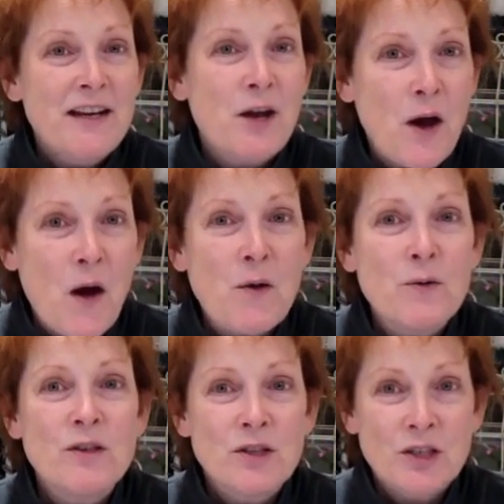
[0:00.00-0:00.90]
to go
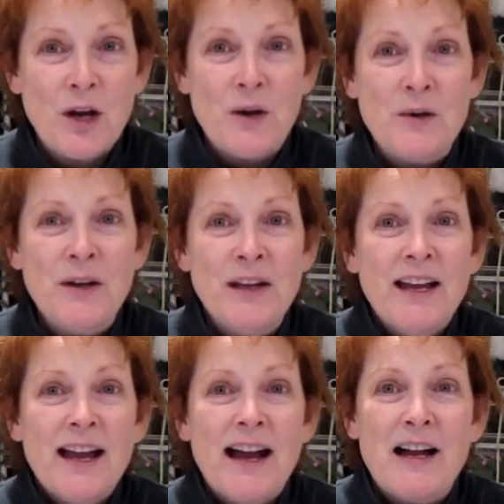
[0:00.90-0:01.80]
to show
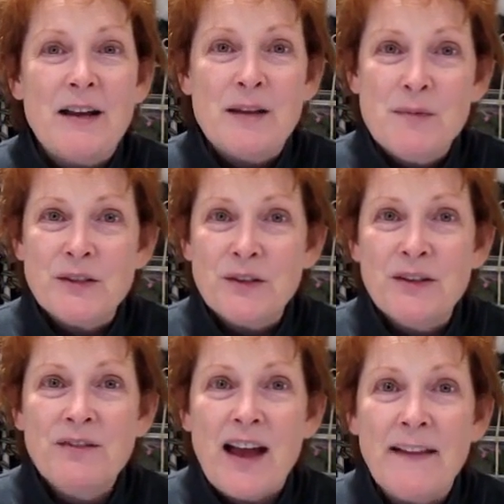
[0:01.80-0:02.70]
uh, in
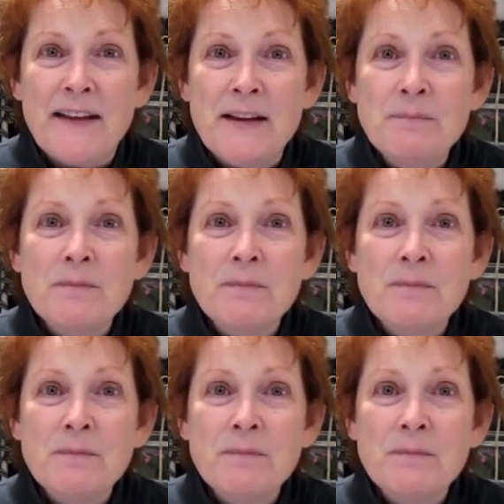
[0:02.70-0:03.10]
Missouri Valley?